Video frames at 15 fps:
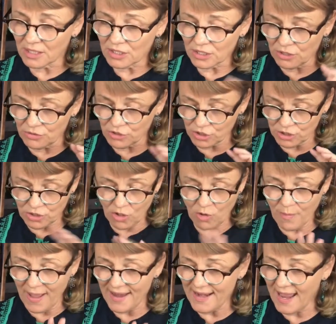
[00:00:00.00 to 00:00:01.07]
You should know
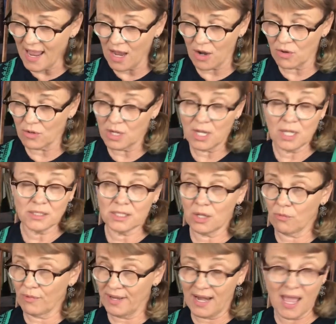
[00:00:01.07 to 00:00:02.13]
by now
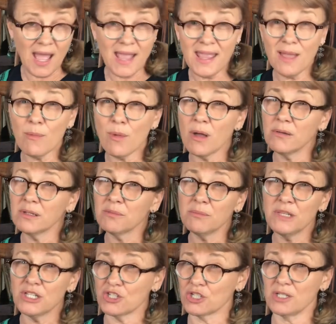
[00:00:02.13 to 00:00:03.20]
that when I am on a
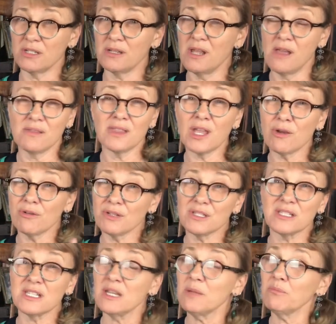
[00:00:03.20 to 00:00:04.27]
mission, there is
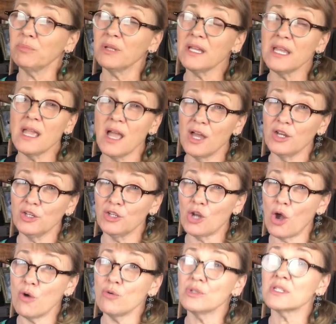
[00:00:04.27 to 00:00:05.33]
simply
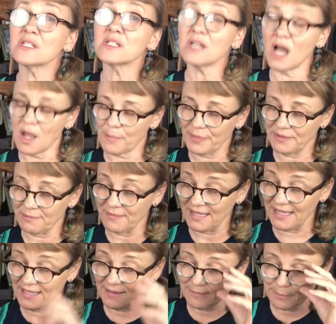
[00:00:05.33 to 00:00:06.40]
no stopping me.